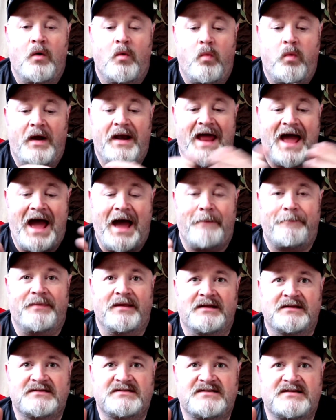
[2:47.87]
what
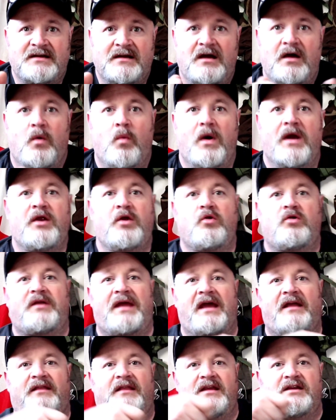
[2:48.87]
happens when you
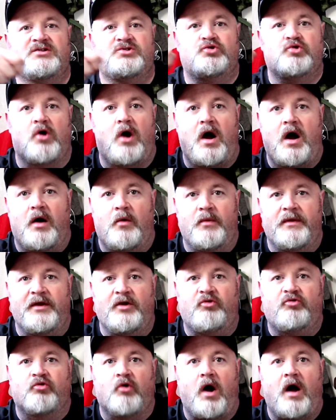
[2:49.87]
take these when
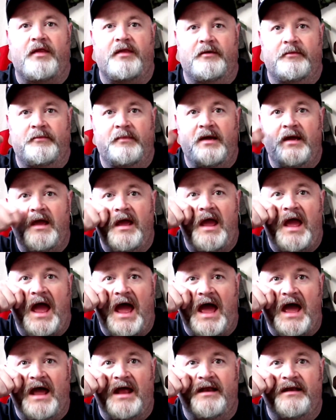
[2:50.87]
you draw them,
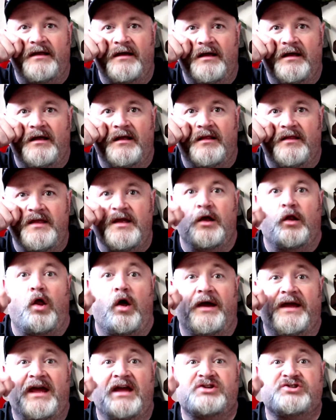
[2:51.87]
and the
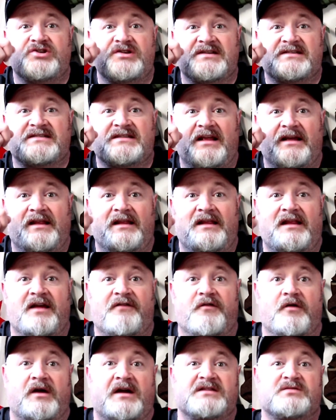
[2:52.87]
elongation is slightly
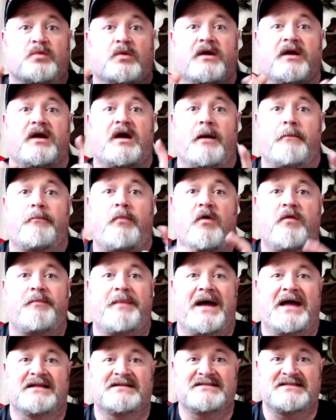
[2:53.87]
different because we're going to cut both
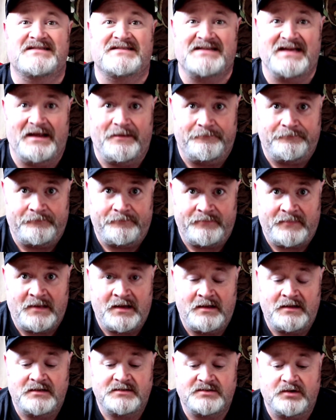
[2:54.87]
bands the same.
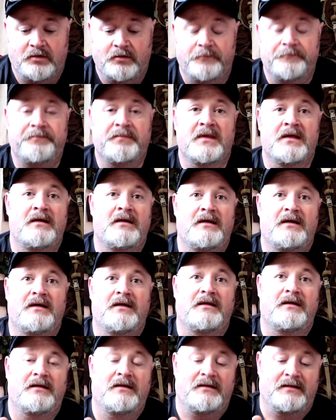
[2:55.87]
So
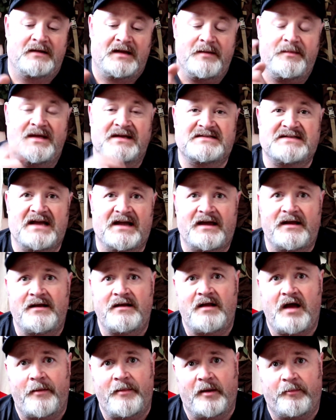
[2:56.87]
give me a
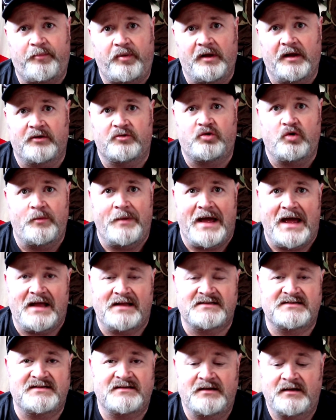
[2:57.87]
second. I'm going to pull out two
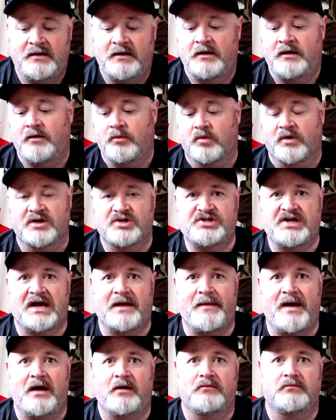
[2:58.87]
bands. We're going to check
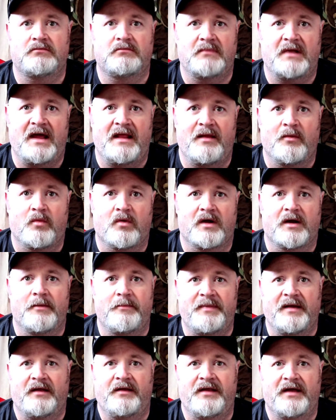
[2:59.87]
them out, and then we're going
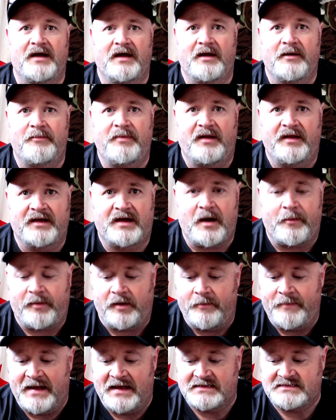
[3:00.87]
to build a
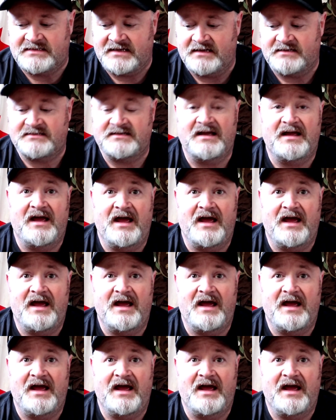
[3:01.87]
couple of band sets,